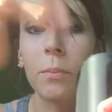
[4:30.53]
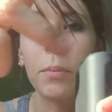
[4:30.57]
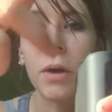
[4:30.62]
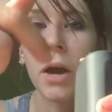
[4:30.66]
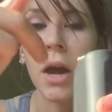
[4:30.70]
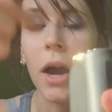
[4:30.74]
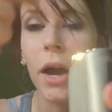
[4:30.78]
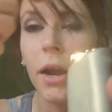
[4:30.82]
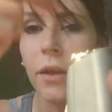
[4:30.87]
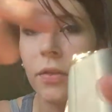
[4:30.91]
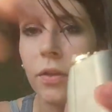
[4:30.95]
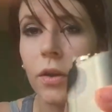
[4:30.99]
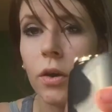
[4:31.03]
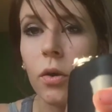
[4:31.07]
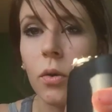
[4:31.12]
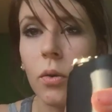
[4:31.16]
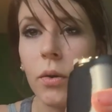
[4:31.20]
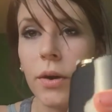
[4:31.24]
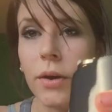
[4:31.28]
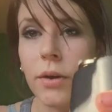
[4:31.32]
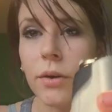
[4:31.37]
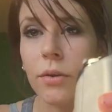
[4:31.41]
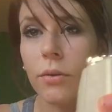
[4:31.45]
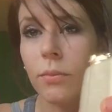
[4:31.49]
behind the
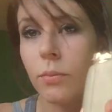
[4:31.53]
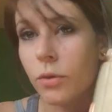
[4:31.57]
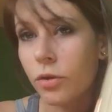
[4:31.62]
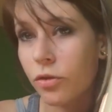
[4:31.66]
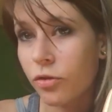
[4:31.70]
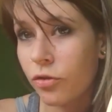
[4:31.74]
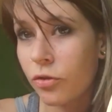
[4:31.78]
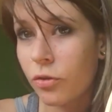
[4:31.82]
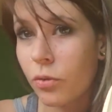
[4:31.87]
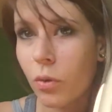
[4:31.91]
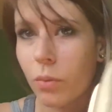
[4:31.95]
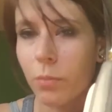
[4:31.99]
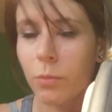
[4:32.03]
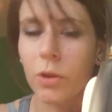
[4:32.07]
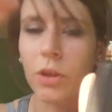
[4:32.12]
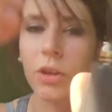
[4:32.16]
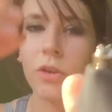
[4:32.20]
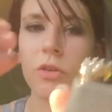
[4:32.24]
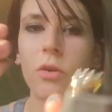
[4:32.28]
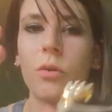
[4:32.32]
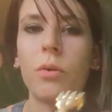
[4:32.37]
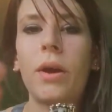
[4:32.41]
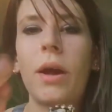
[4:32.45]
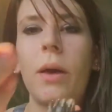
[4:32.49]
coil, which you normally
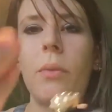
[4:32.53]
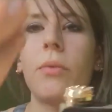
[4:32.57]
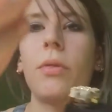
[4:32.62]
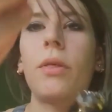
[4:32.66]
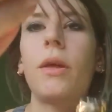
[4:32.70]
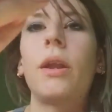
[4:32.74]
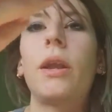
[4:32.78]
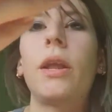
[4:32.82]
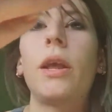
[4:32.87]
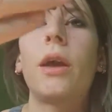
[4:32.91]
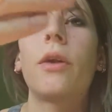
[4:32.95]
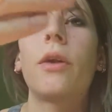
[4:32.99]
don't get with any